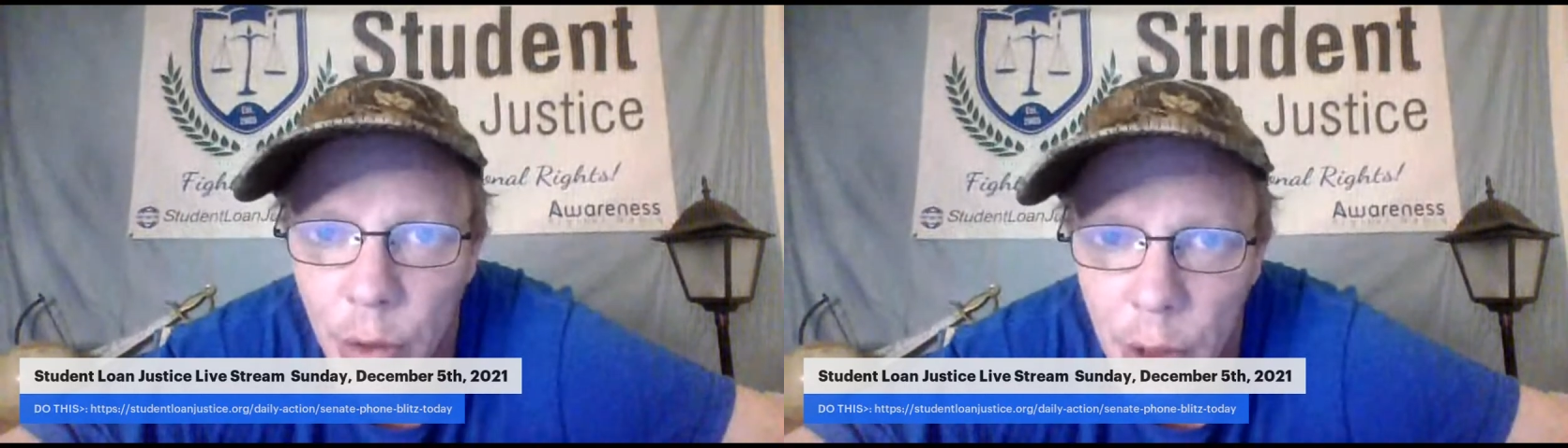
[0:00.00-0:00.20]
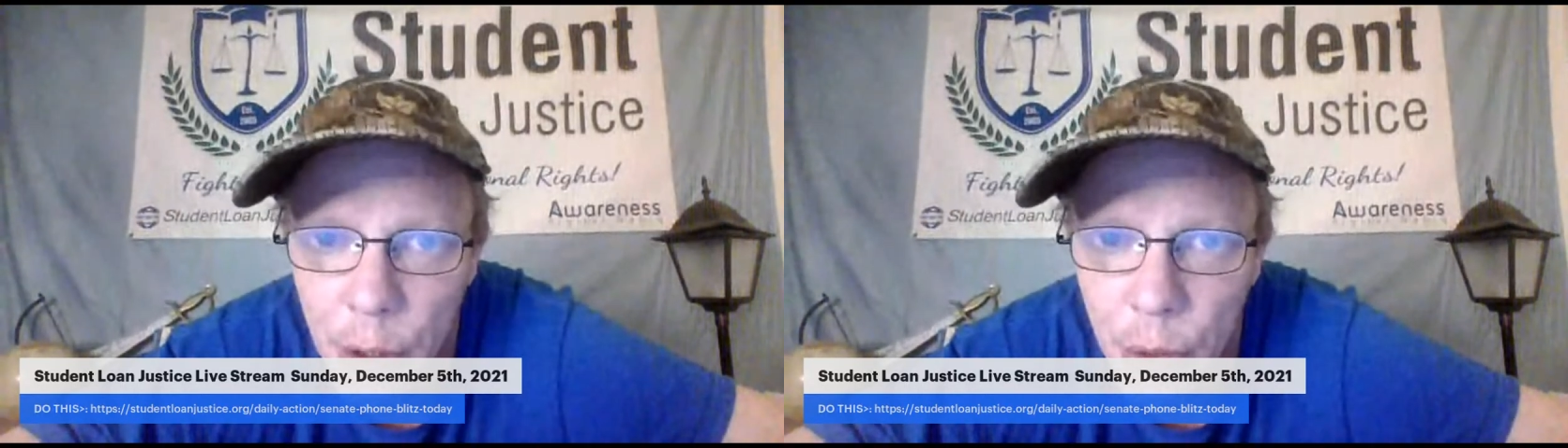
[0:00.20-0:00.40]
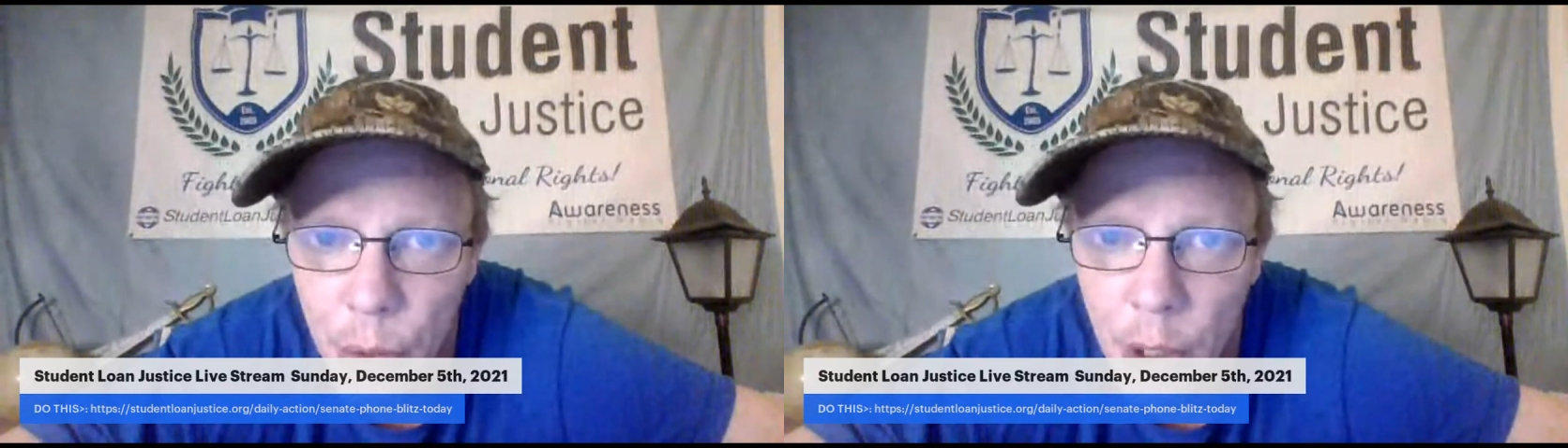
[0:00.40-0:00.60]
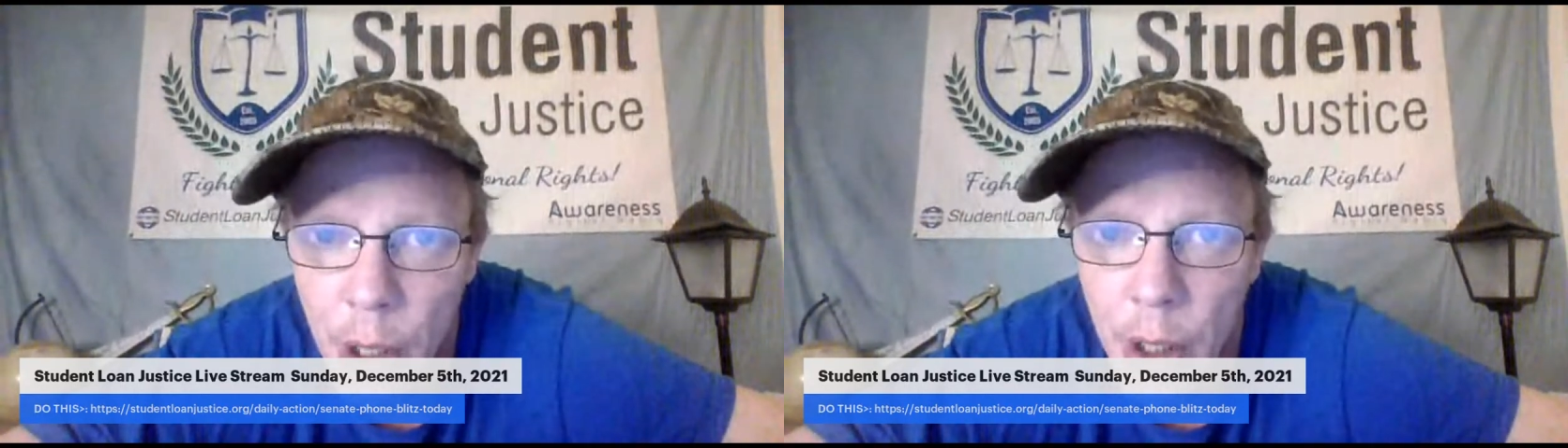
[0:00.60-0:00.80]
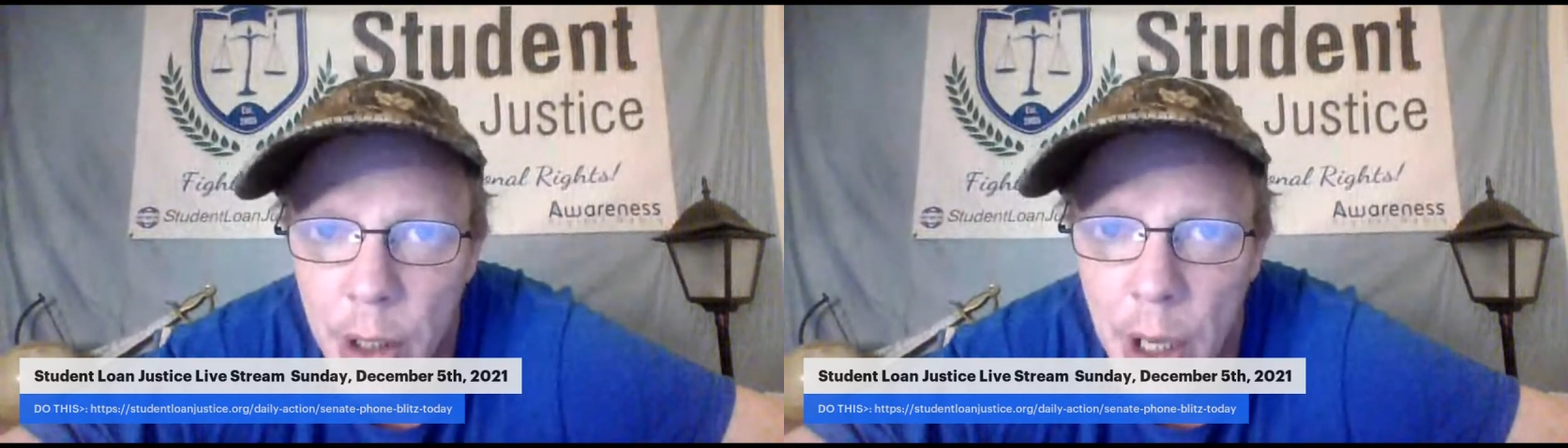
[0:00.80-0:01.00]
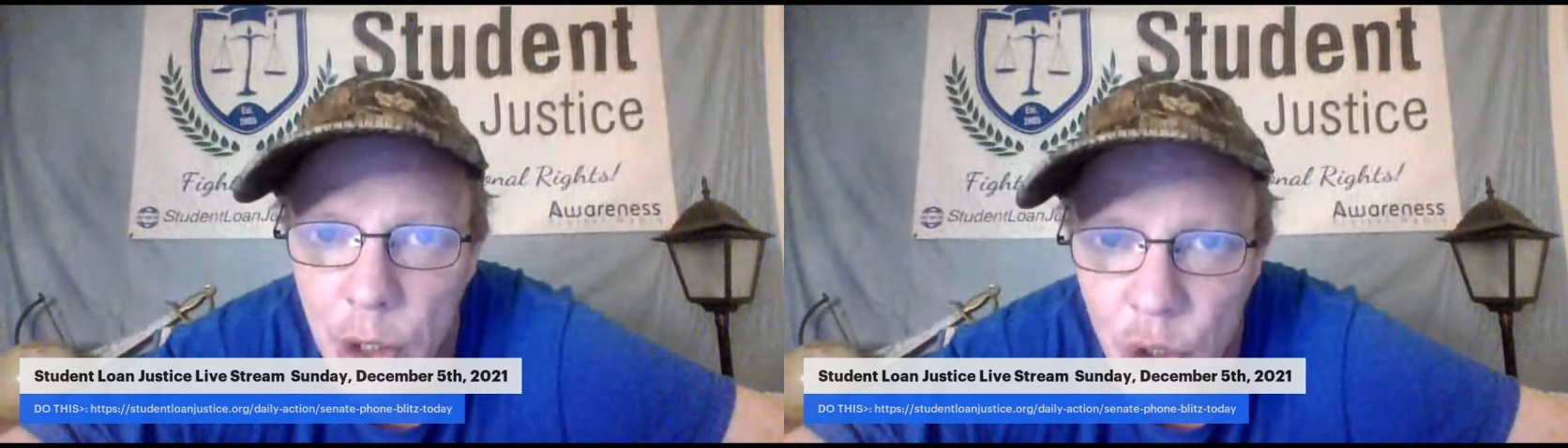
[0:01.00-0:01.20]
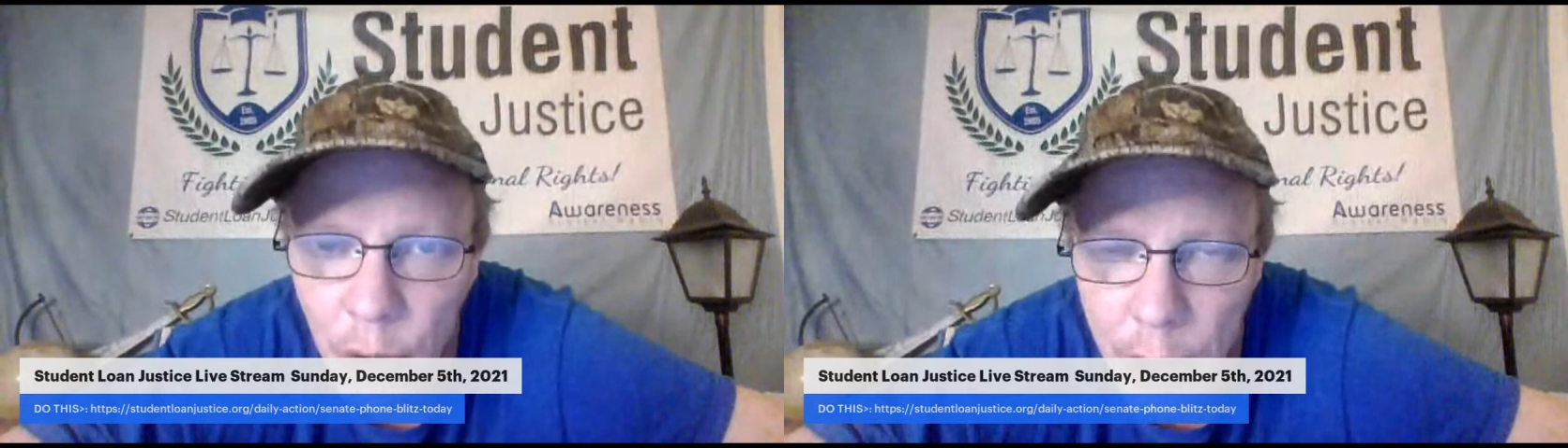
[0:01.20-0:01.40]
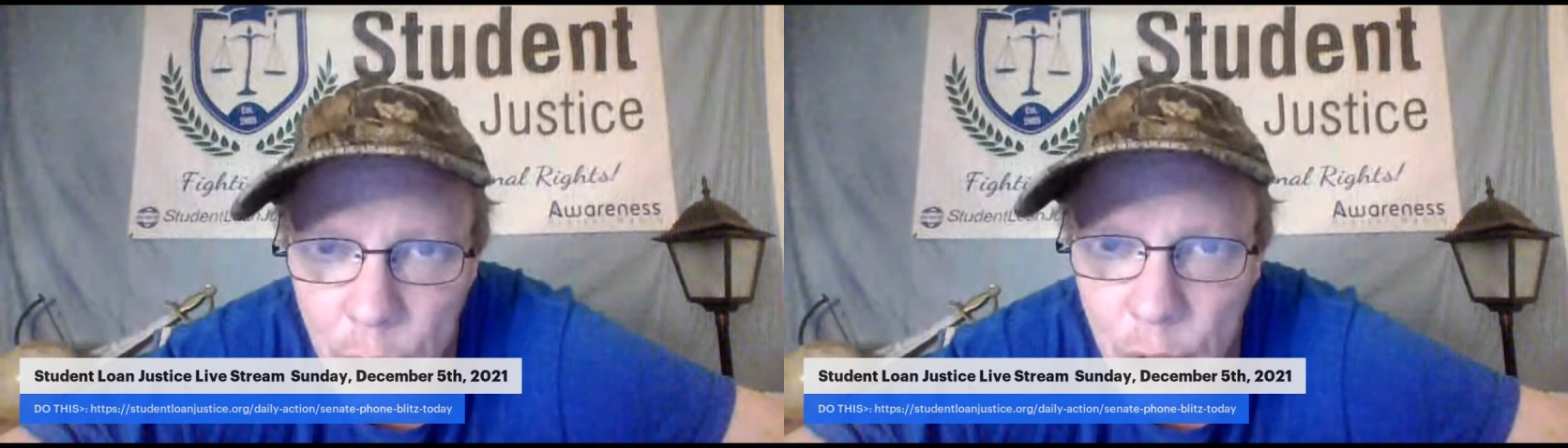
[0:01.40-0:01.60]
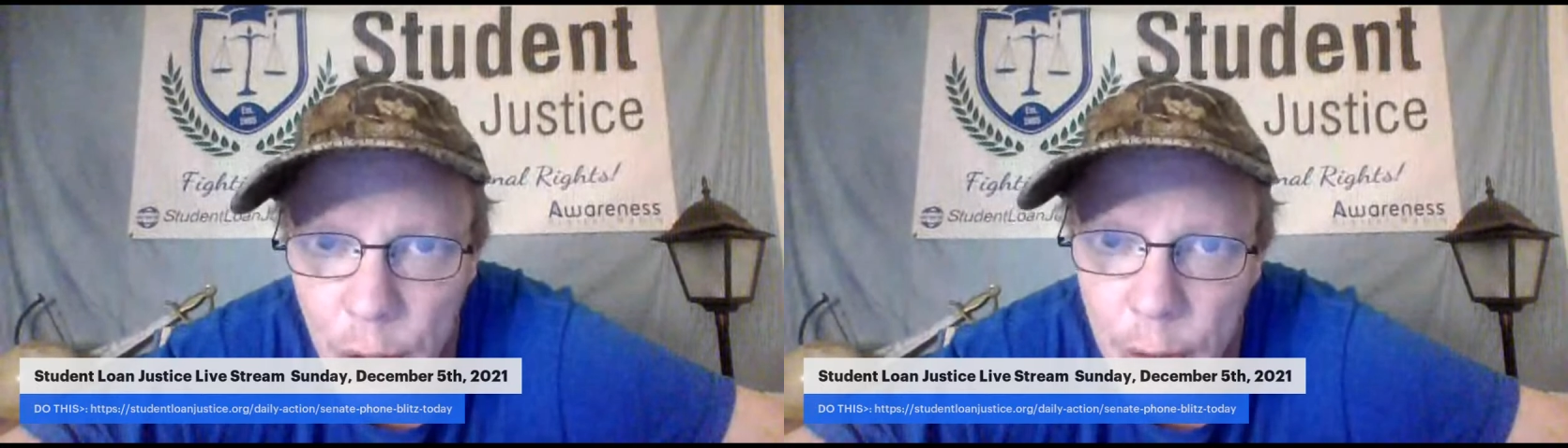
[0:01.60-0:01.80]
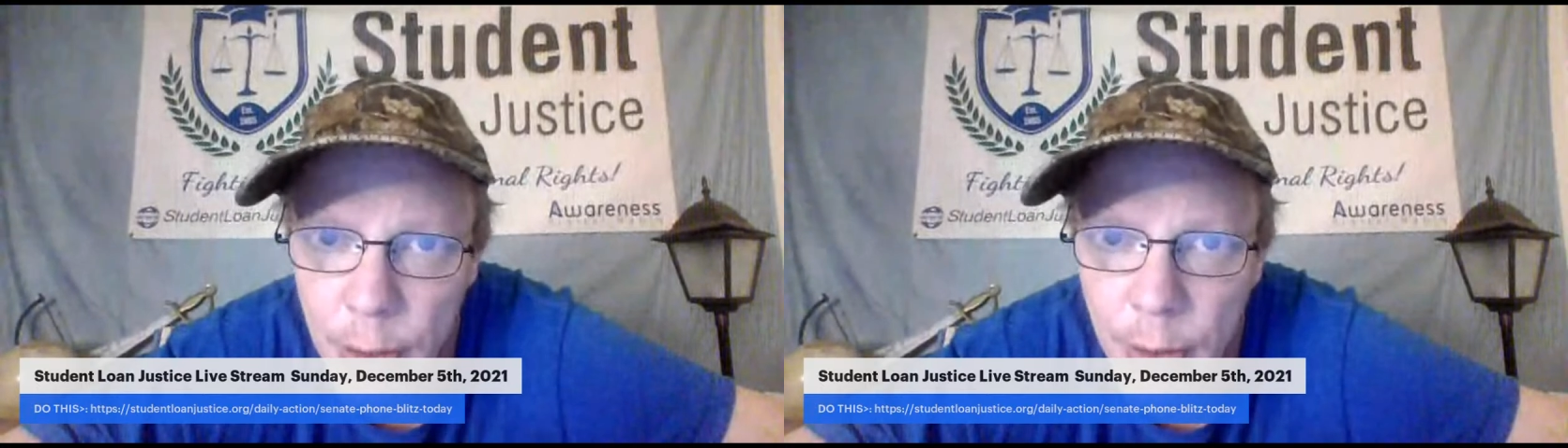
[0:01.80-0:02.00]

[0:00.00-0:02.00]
loan cancellation.